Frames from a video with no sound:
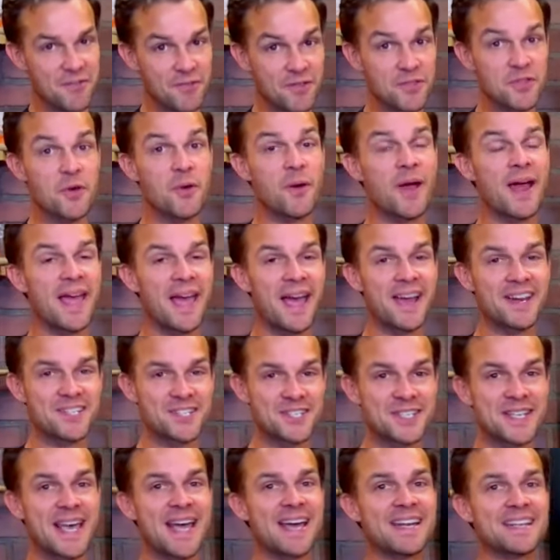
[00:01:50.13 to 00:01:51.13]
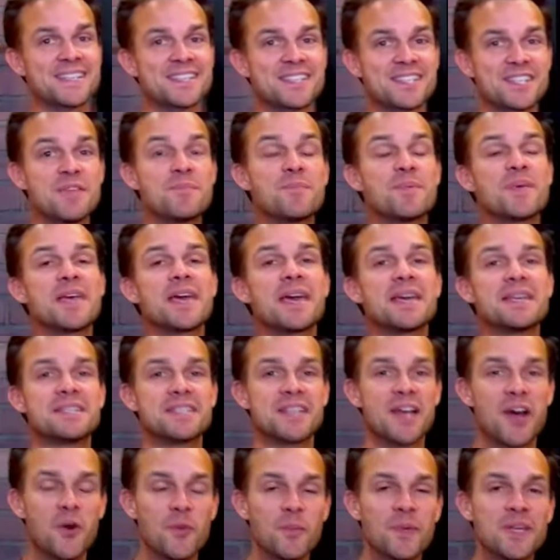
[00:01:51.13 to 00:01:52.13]
even though I actually had a
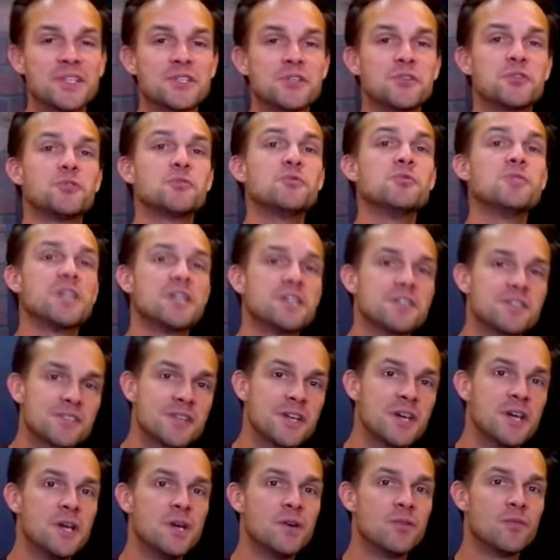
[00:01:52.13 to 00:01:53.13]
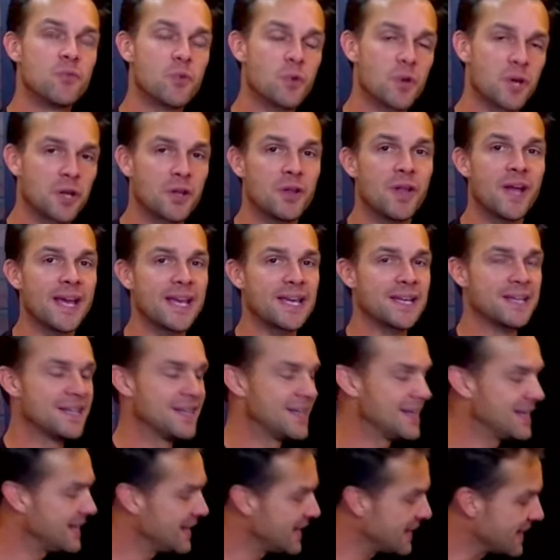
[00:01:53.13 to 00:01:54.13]
CPA tell me to do this for a client.
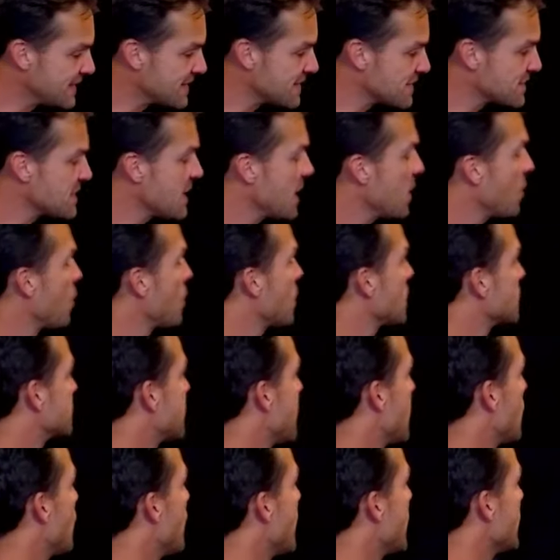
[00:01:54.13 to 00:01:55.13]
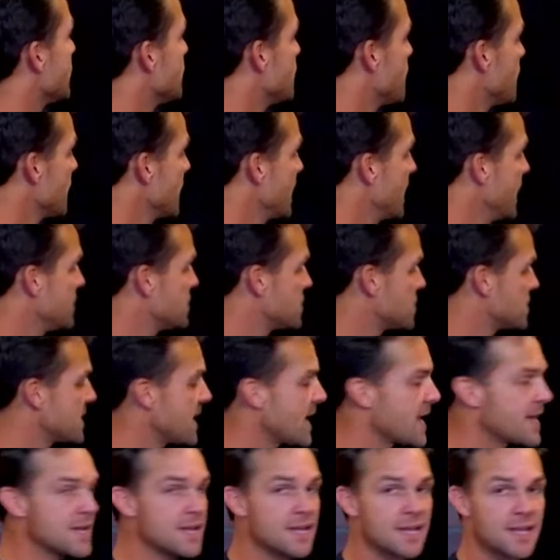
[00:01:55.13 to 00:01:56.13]
It does not work that way.
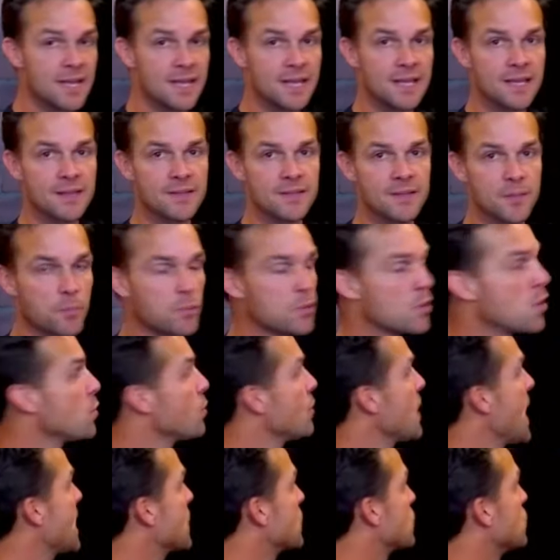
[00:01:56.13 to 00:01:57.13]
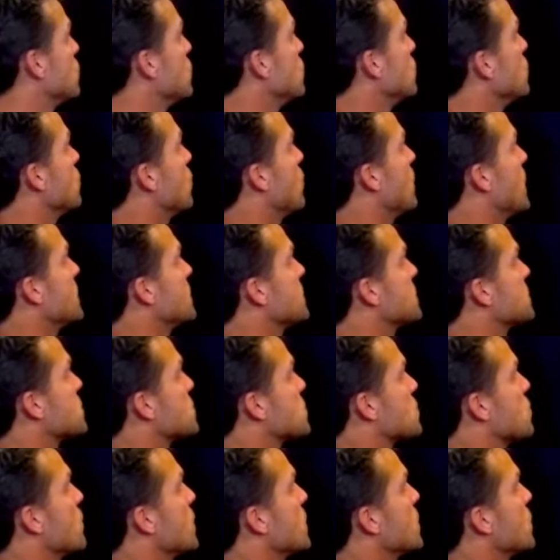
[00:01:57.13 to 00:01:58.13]
Instead, the pro rata rule, the way this
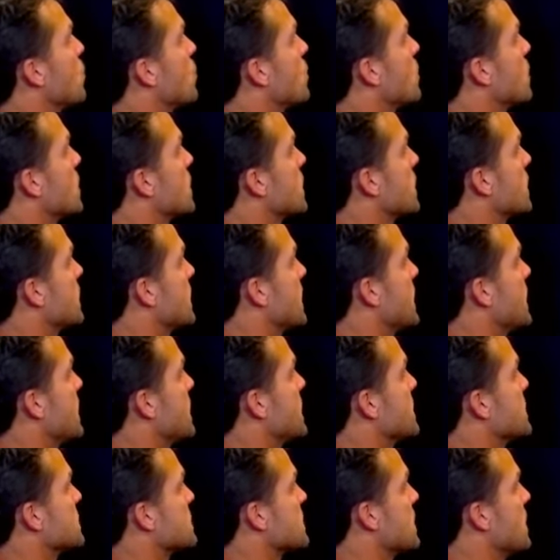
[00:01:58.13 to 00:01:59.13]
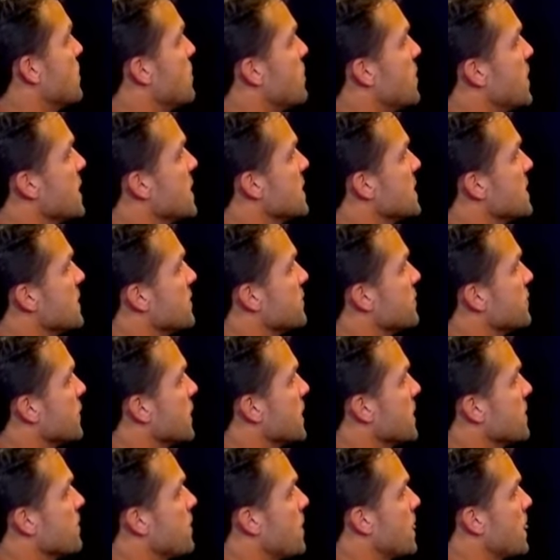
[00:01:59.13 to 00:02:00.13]
is going to work is a bit
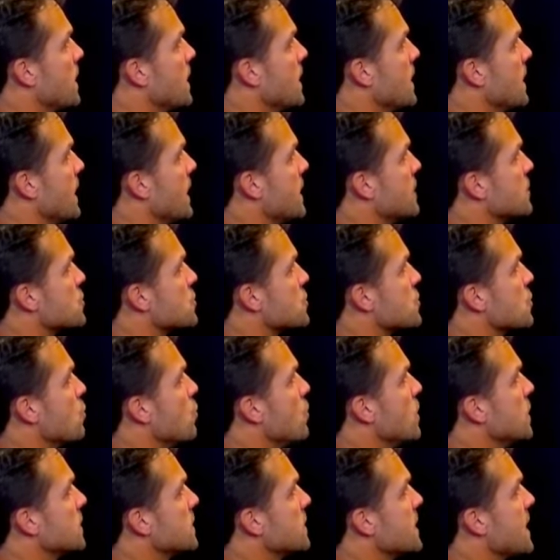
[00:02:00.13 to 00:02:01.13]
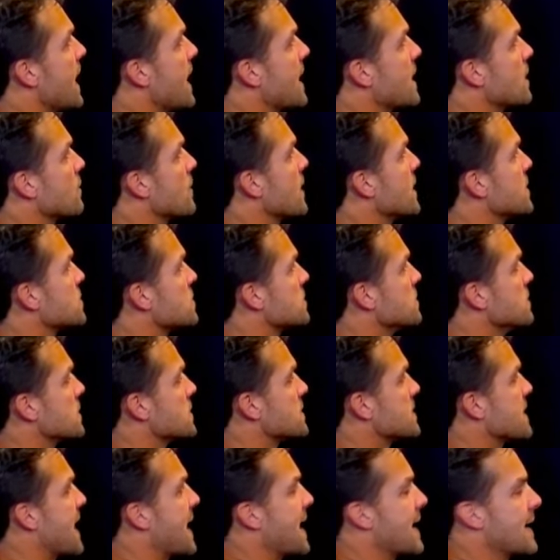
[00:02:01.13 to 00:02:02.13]
different. And so what the IRS
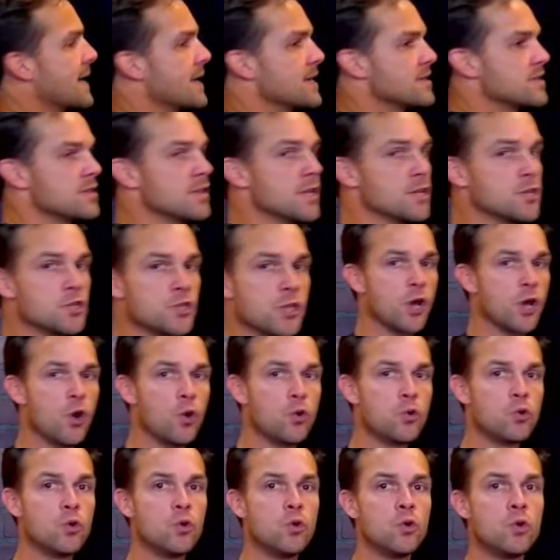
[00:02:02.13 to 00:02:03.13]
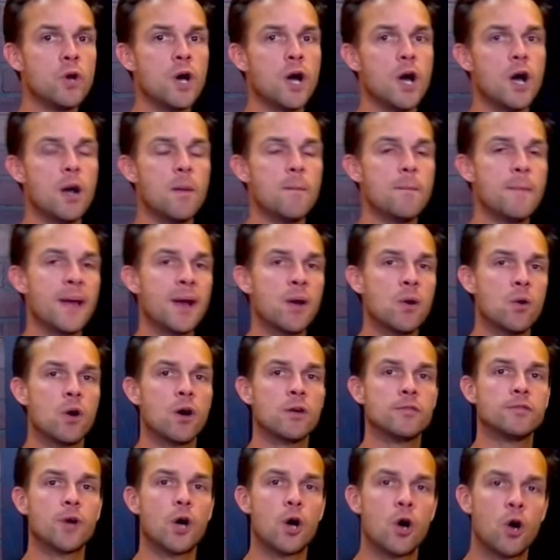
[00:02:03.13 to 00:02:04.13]
looks at is total amount
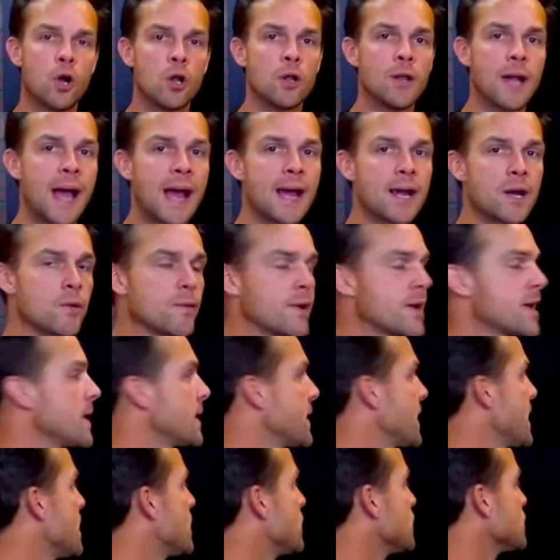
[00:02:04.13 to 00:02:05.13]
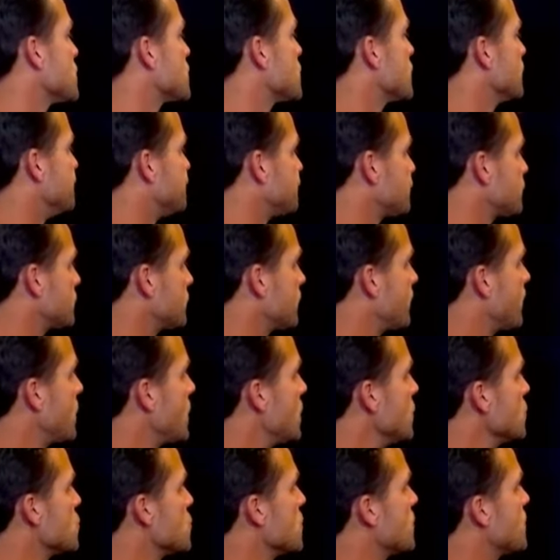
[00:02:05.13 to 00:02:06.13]
of all IRA accounts.
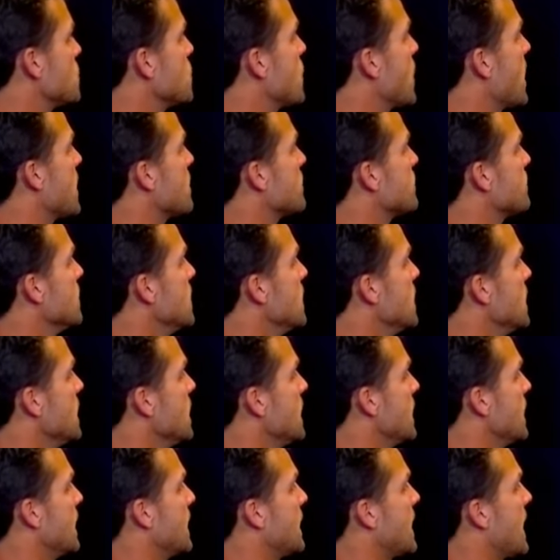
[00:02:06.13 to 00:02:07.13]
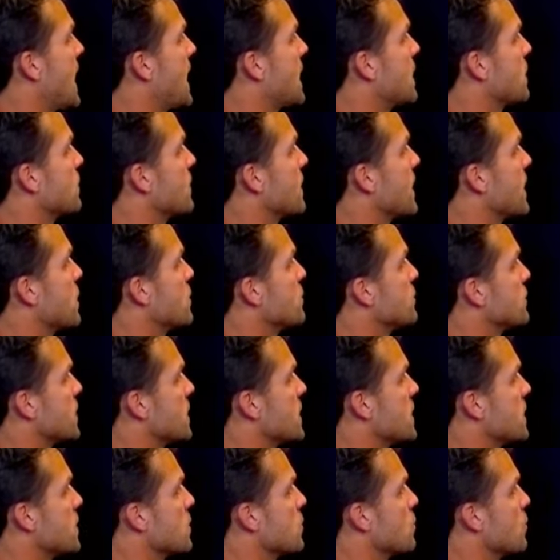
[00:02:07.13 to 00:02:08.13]
So if you have an IRA
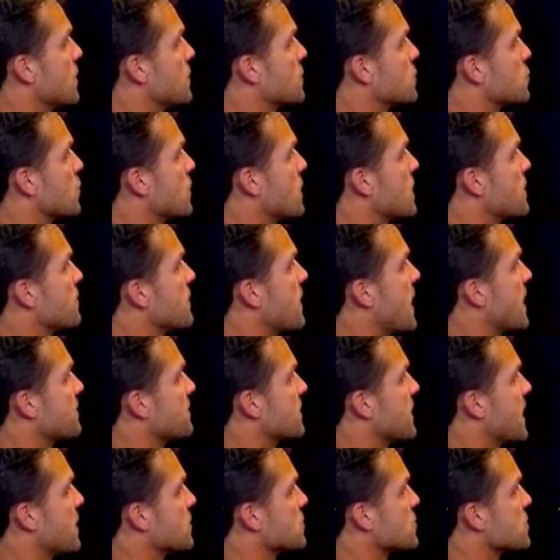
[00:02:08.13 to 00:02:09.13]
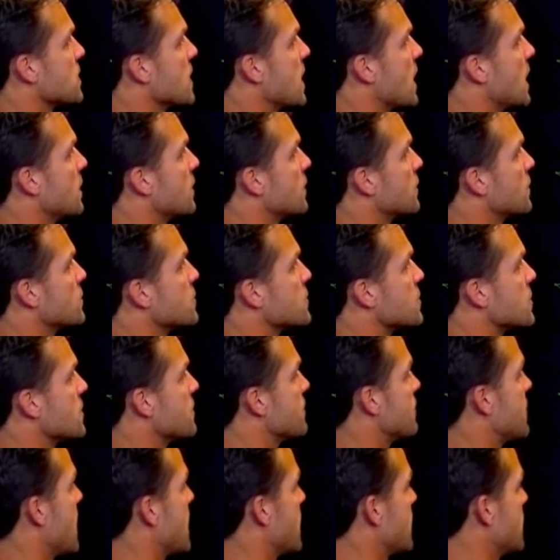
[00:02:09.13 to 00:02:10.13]
over here with $25,000
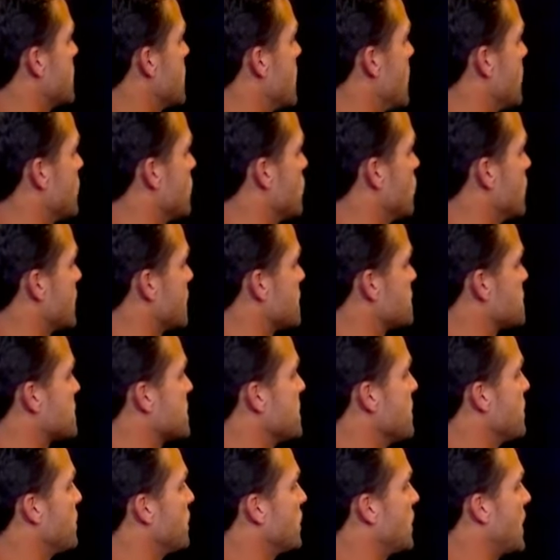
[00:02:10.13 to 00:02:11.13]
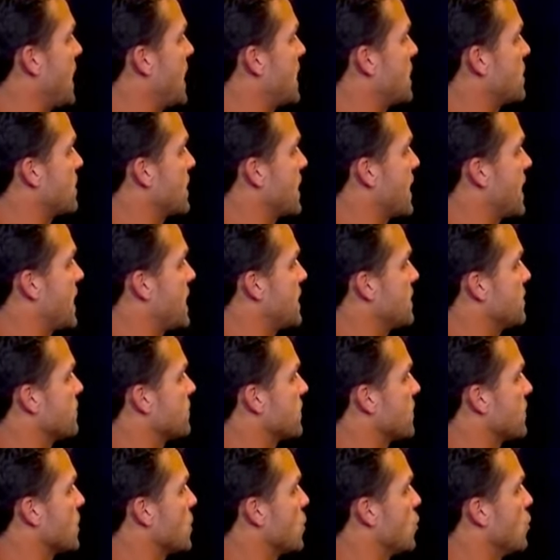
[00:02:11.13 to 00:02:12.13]
and you've got another one, a simple IRA
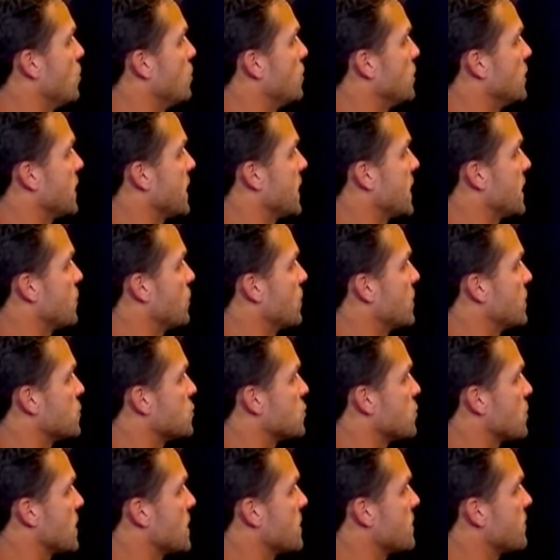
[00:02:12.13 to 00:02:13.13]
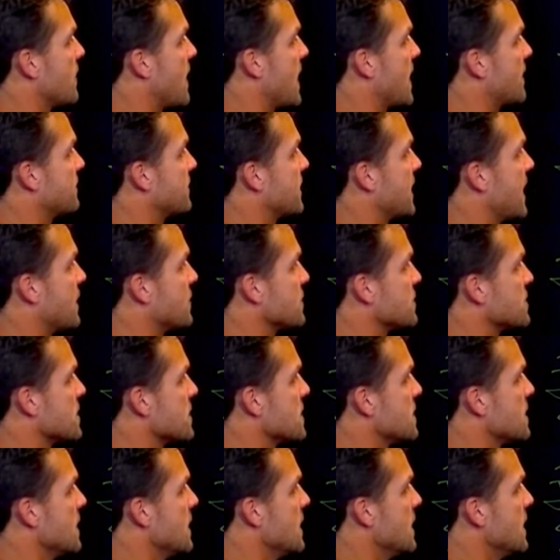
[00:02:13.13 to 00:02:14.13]
from an old plan with
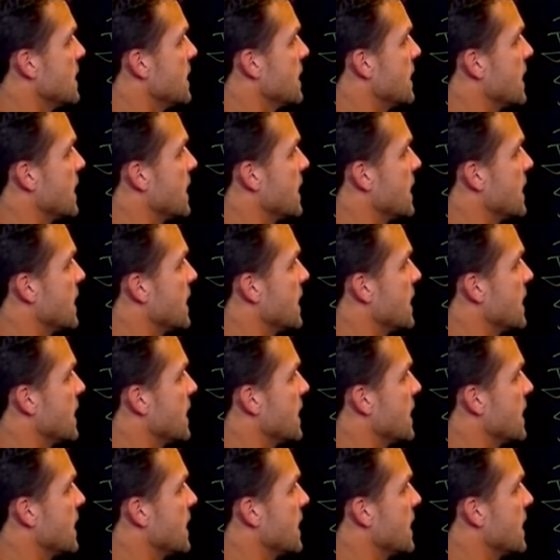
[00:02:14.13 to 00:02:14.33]
25,000